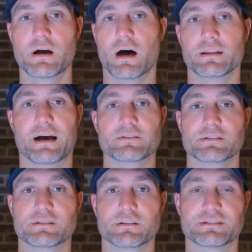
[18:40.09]
allows
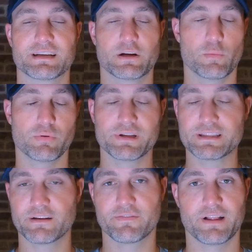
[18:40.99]
it to sit
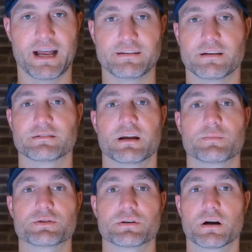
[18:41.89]
completely flat, does not
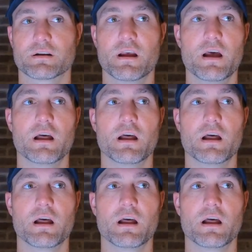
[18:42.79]
obstruct.